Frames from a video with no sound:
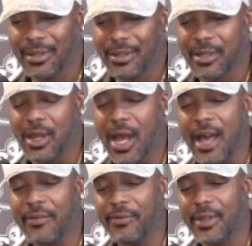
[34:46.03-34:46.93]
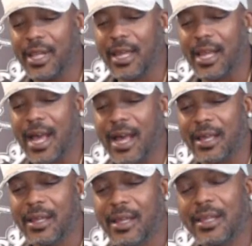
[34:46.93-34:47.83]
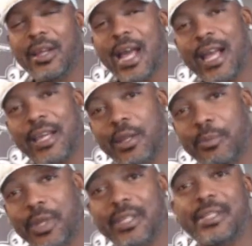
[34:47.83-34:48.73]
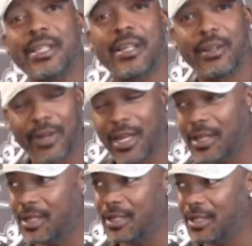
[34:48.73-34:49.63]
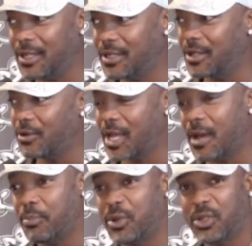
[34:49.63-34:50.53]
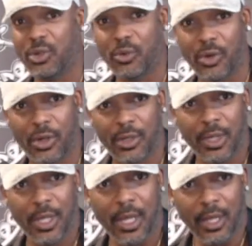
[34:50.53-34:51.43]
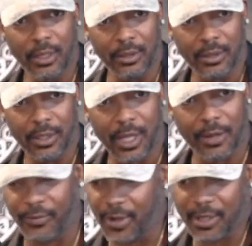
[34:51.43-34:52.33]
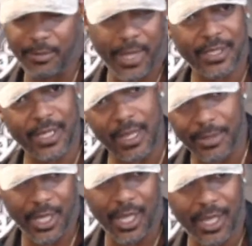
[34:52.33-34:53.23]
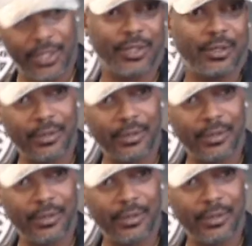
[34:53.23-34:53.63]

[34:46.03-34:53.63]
no, I feel like I look, I could have been a sucker, right? And okay, I'm putting you on fuck it, basically I'm your agent.